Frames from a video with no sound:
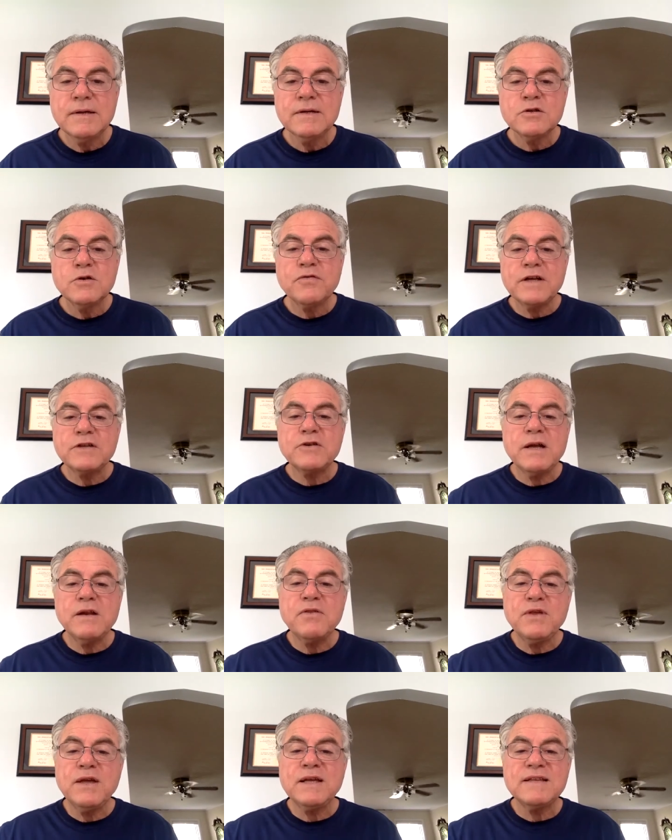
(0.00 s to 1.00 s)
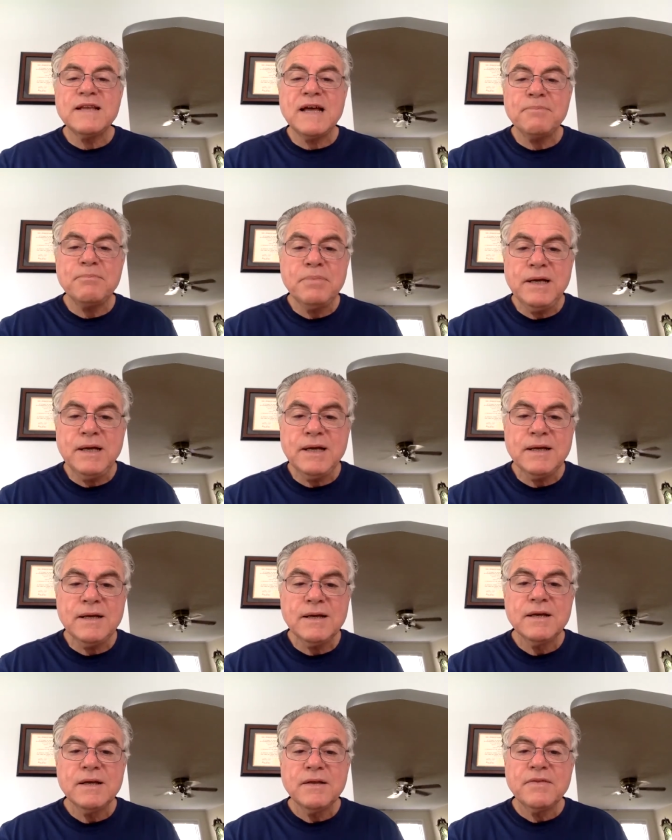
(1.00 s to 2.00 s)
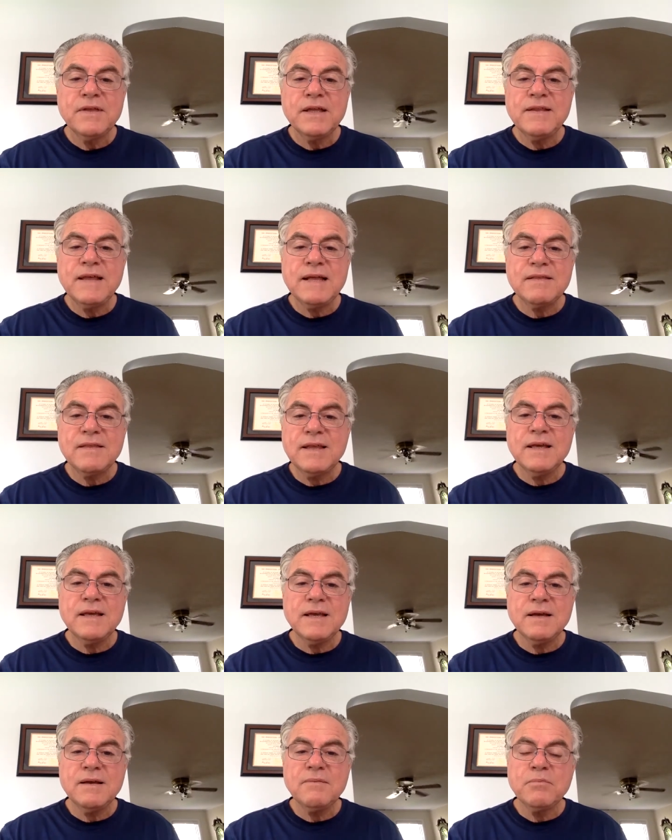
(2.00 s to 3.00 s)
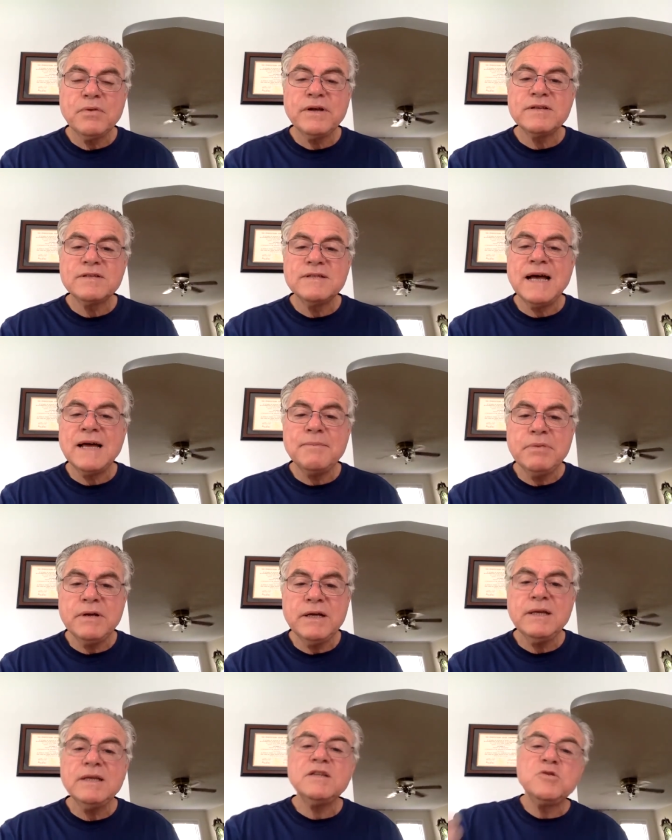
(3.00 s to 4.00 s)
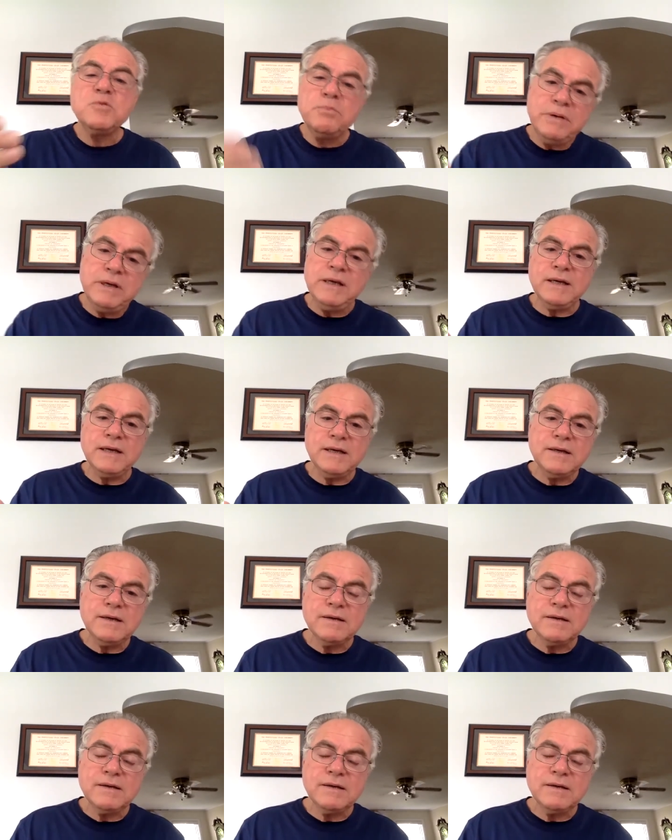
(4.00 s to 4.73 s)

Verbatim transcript: So if I try to think non being, then that thinking brings non being into being.